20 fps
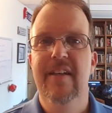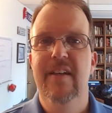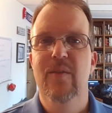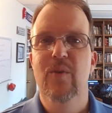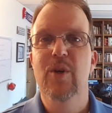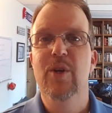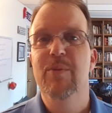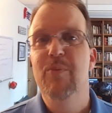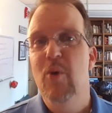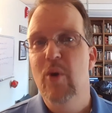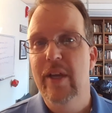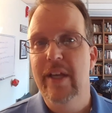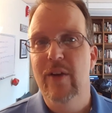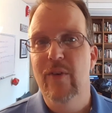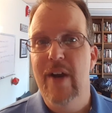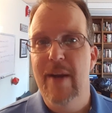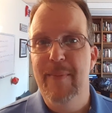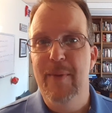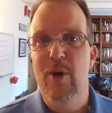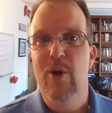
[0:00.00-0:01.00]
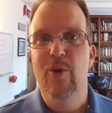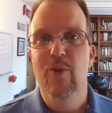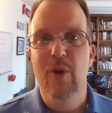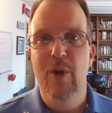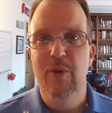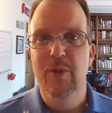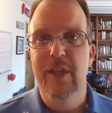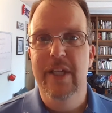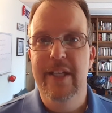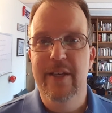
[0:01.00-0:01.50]
Well, good morning, Arapahoe
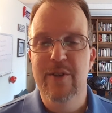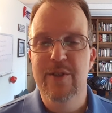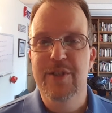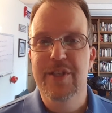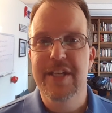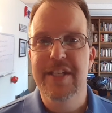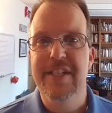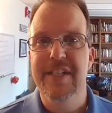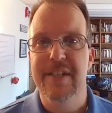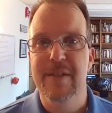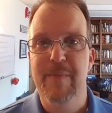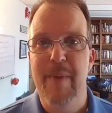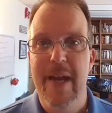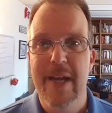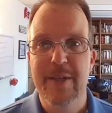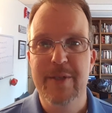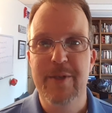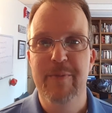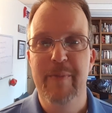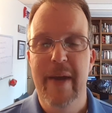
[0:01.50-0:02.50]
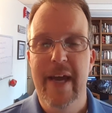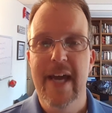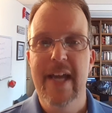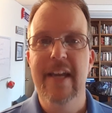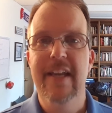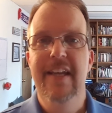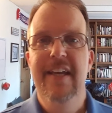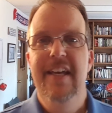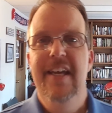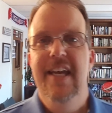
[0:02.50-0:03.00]
Road leaders. This is Pastor
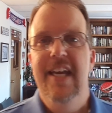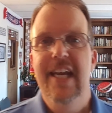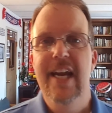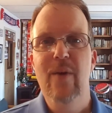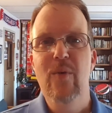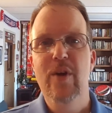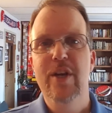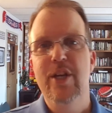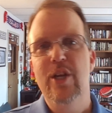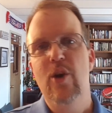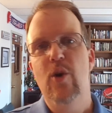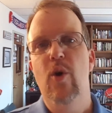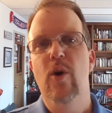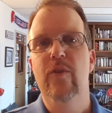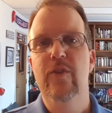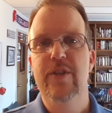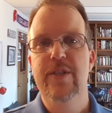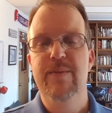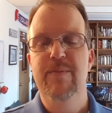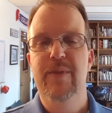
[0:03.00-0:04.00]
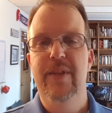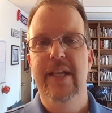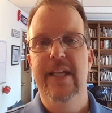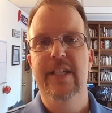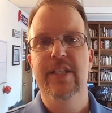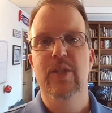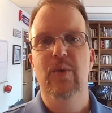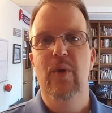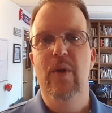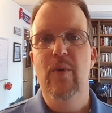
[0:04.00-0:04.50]
Matt, and I wanted to go over some
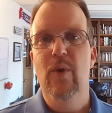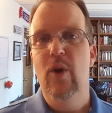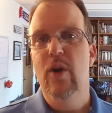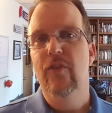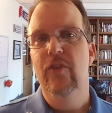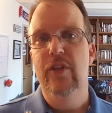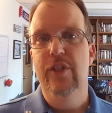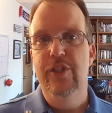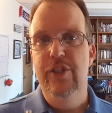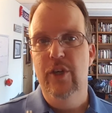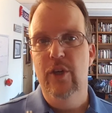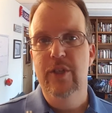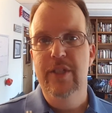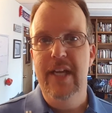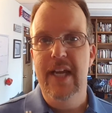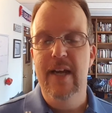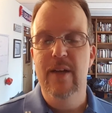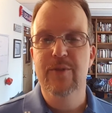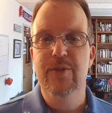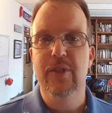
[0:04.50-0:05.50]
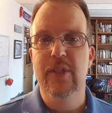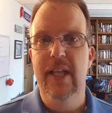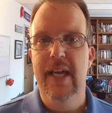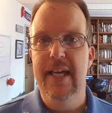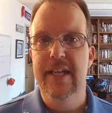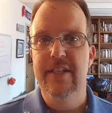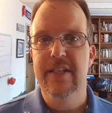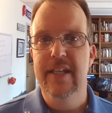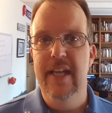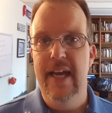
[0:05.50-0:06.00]
things that we went over in church council
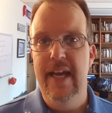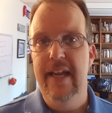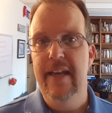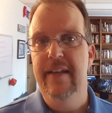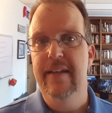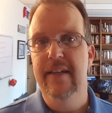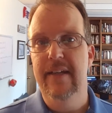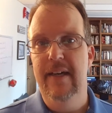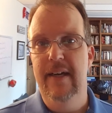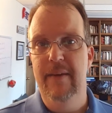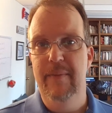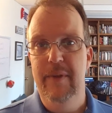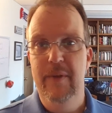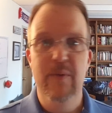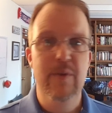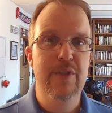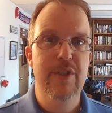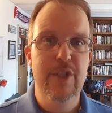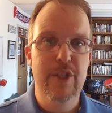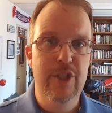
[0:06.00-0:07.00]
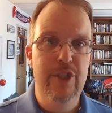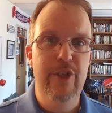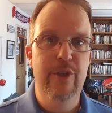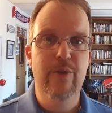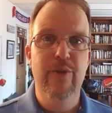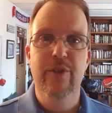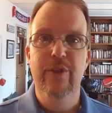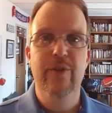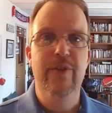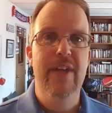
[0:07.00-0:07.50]
last night. It was the
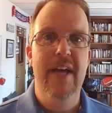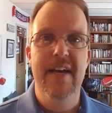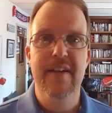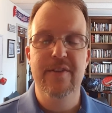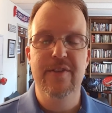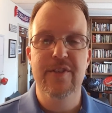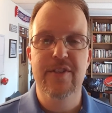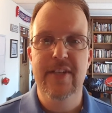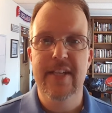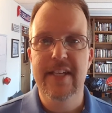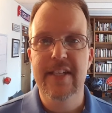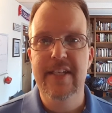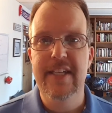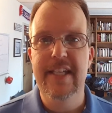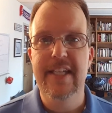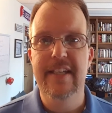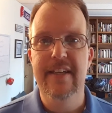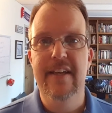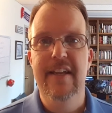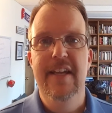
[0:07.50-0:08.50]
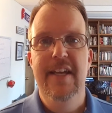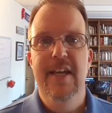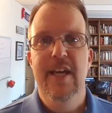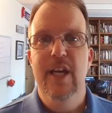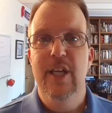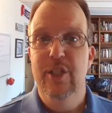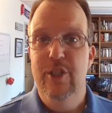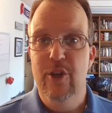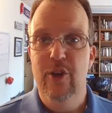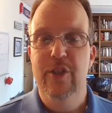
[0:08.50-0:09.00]
June 2016
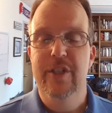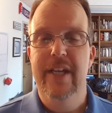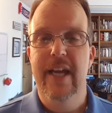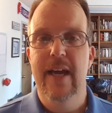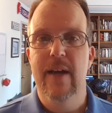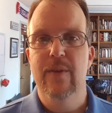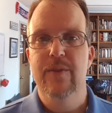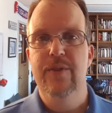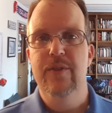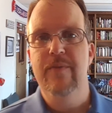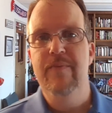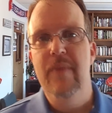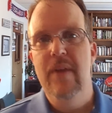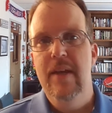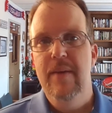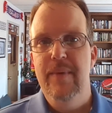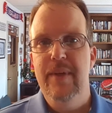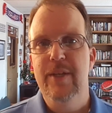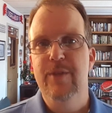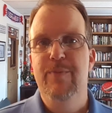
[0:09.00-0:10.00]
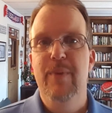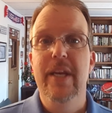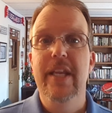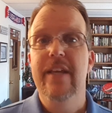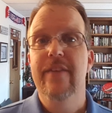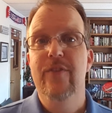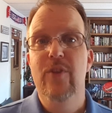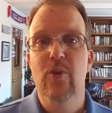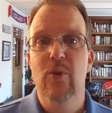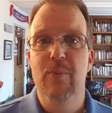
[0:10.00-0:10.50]
church council, because
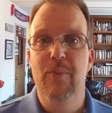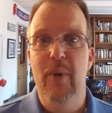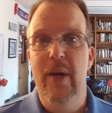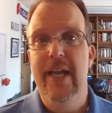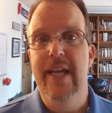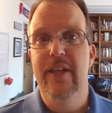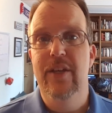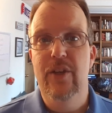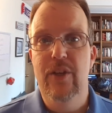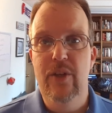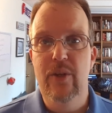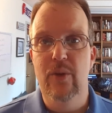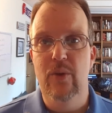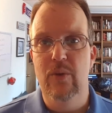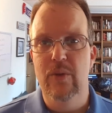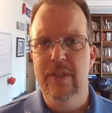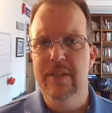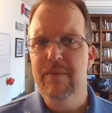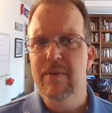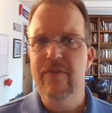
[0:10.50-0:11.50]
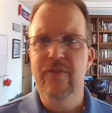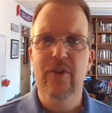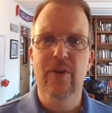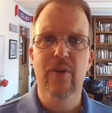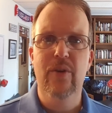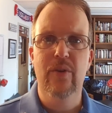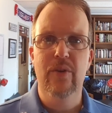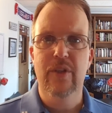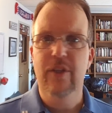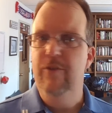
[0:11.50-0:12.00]
many of you are brand new. Some of
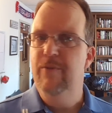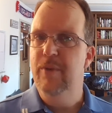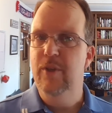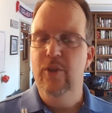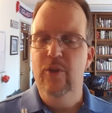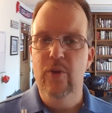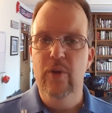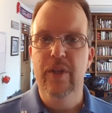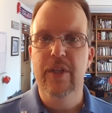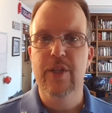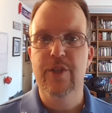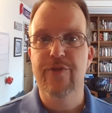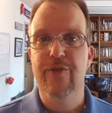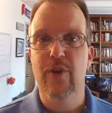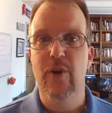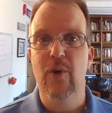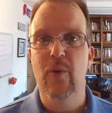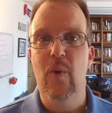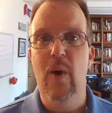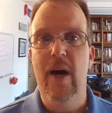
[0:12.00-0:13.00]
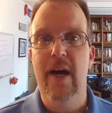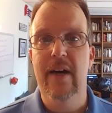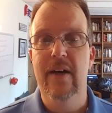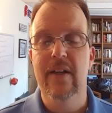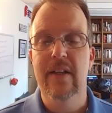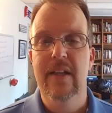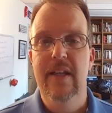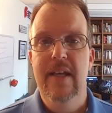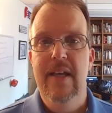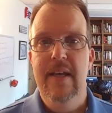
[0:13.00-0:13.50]
you've been doing this for a
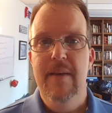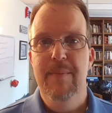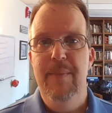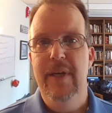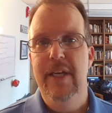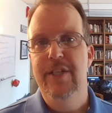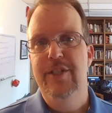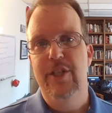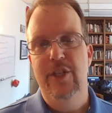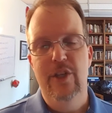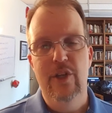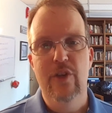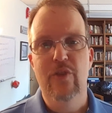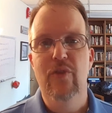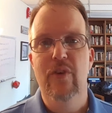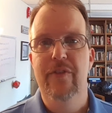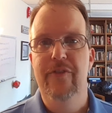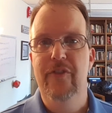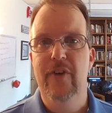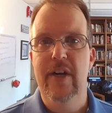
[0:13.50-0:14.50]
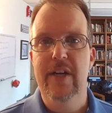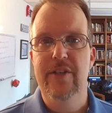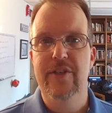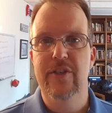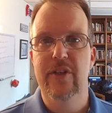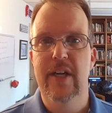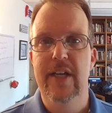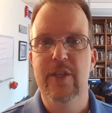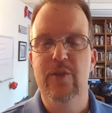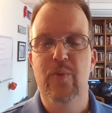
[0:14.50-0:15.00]
while, but it's a good
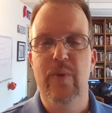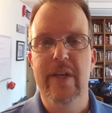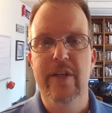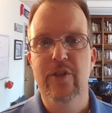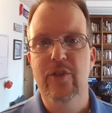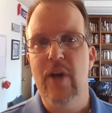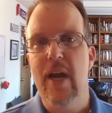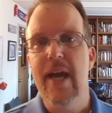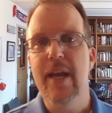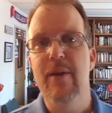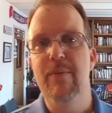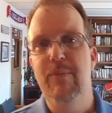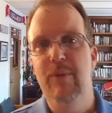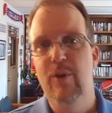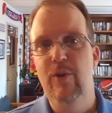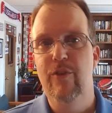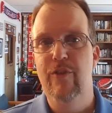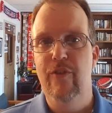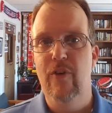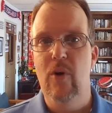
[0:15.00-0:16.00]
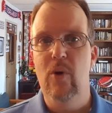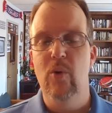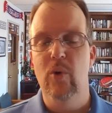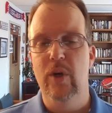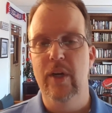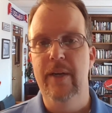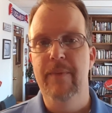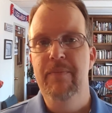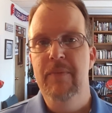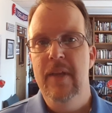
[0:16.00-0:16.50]
refresher as we try to move
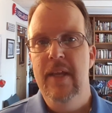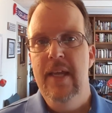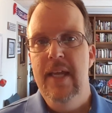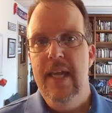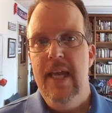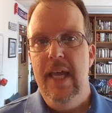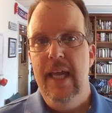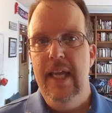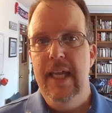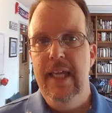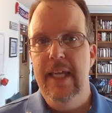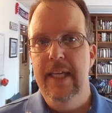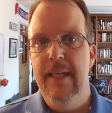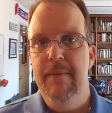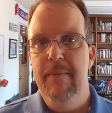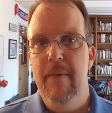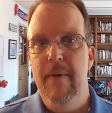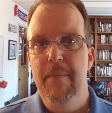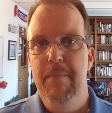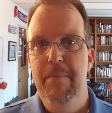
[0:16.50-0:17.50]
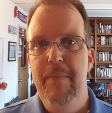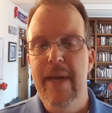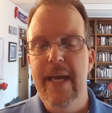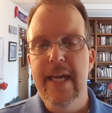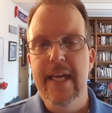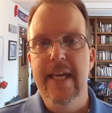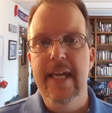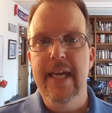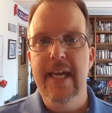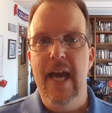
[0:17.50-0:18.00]
forward in
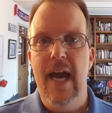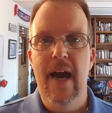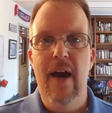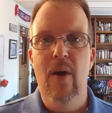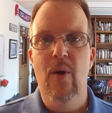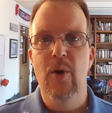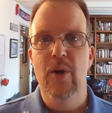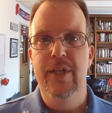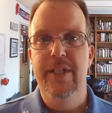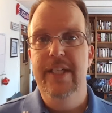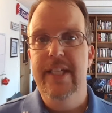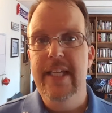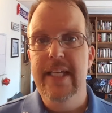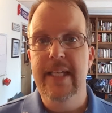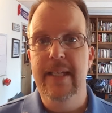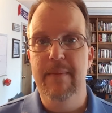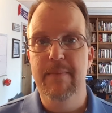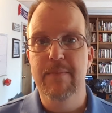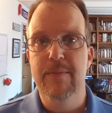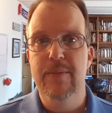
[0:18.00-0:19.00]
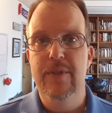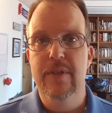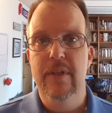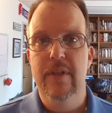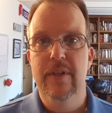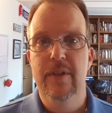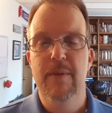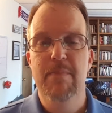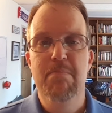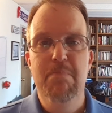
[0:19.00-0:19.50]
making our teams
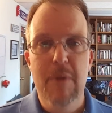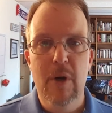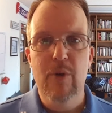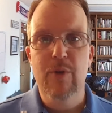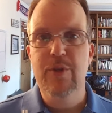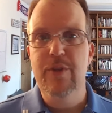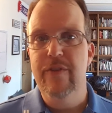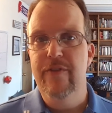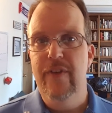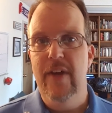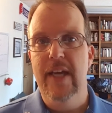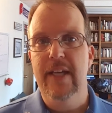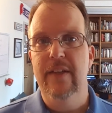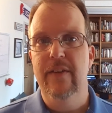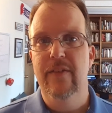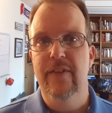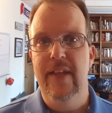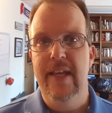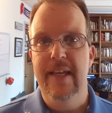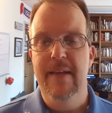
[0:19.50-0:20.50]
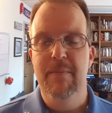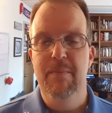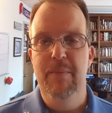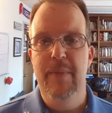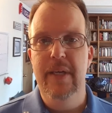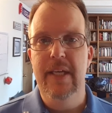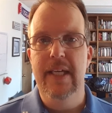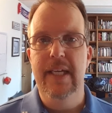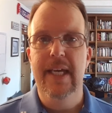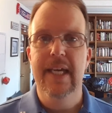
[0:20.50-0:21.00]
the most effective they can
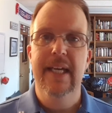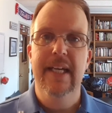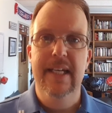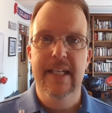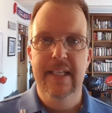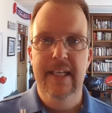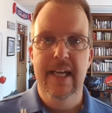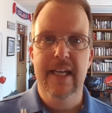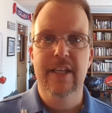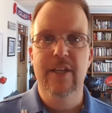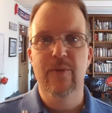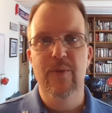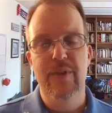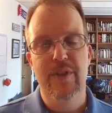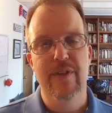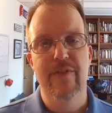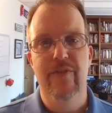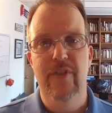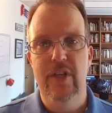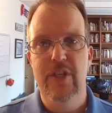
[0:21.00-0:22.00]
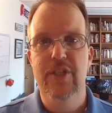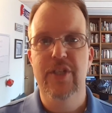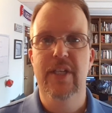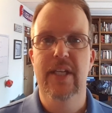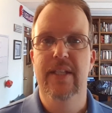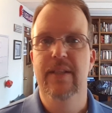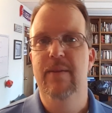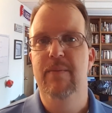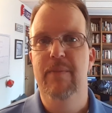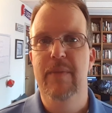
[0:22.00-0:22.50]
be in connecting with the vision
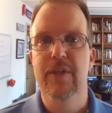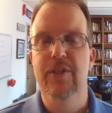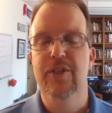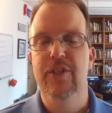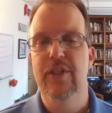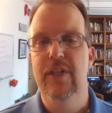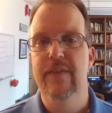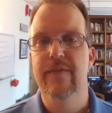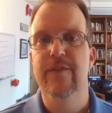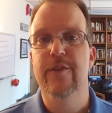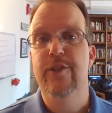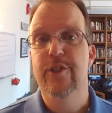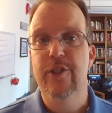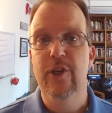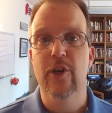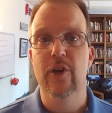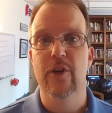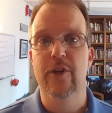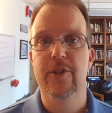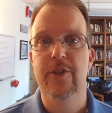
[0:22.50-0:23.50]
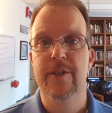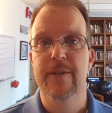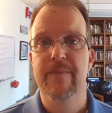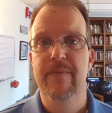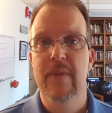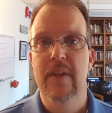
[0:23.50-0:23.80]
and the mission of the church.